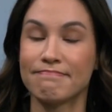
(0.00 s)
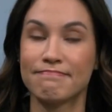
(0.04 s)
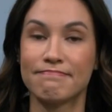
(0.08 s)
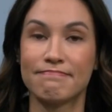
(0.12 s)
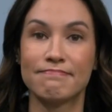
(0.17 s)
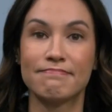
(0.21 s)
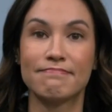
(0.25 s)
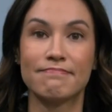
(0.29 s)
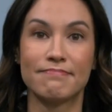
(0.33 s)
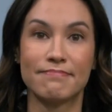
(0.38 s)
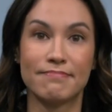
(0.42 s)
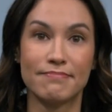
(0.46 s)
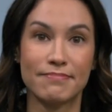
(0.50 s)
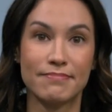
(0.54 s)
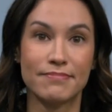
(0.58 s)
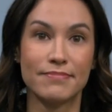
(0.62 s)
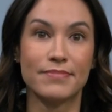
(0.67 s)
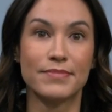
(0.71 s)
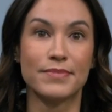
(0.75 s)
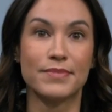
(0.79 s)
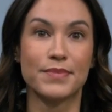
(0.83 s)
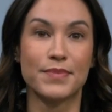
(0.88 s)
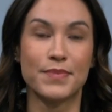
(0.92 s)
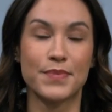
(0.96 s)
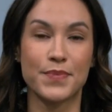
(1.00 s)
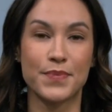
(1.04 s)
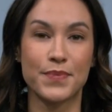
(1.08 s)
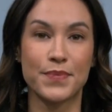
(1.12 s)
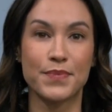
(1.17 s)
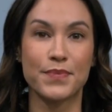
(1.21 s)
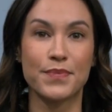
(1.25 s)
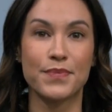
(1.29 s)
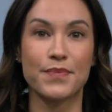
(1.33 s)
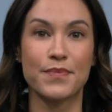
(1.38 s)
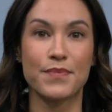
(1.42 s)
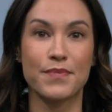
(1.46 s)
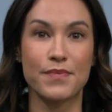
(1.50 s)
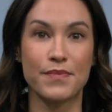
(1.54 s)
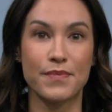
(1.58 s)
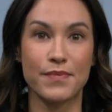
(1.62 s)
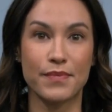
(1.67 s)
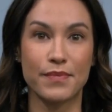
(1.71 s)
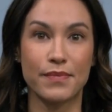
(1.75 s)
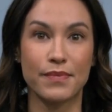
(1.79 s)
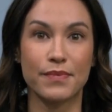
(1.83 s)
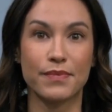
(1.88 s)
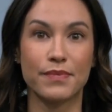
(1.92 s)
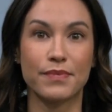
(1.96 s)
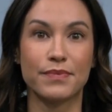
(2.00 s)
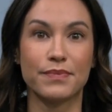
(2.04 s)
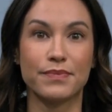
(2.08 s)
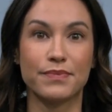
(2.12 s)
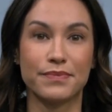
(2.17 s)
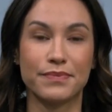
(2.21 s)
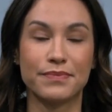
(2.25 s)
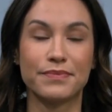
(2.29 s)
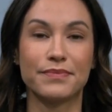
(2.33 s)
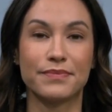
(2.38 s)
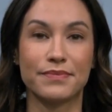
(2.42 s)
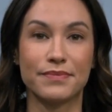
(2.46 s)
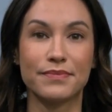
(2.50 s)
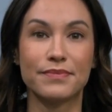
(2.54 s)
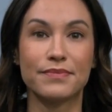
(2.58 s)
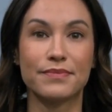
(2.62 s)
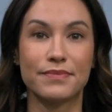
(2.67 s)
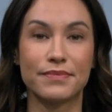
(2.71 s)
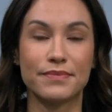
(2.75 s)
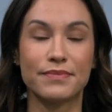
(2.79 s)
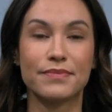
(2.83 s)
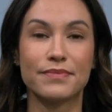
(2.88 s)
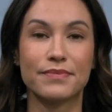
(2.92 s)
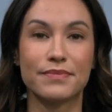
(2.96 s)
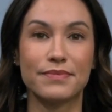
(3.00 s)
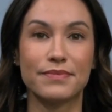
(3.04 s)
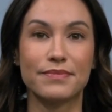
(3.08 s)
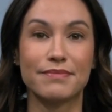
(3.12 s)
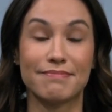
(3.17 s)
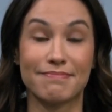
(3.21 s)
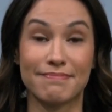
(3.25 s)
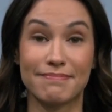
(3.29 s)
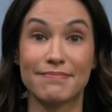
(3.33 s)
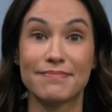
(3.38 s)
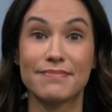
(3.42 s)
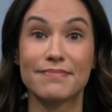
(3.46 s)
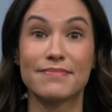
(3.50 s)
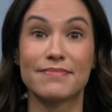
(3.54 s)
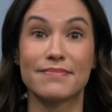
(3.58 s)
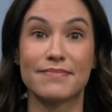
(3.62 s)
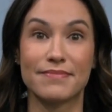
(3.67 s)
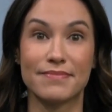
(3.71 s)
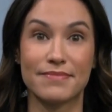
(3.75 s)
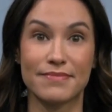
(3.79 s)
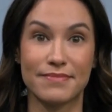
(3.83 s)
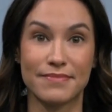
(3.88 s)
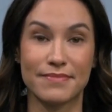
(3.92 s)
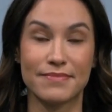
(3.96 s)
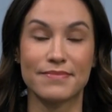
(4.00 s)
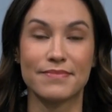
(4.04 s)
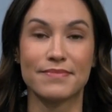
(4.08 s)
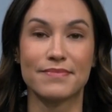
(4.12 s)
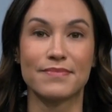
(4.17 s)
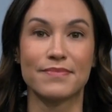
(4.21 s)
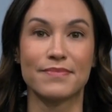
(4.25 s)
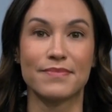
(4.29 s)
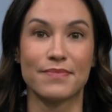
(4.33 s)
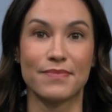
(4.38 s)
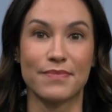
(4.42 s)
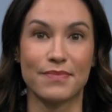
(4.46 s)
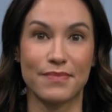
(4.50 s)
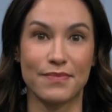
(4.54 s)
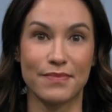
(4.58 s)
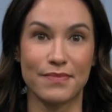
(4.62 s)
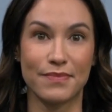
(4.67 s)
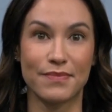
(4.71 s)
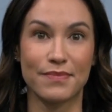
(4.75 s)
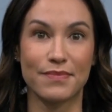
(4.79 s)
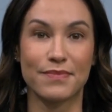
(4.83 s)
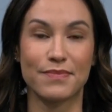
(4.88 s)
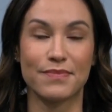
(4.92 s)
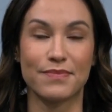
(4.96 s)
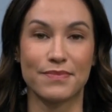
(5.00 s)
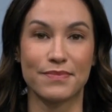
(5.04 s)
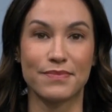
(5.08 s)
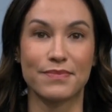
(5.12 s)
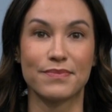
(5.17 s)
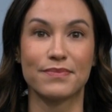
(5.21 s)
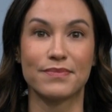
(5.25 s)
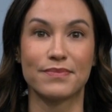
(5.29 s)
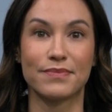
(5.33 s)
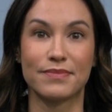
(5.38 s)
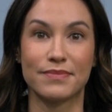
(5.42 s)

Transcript: (silent)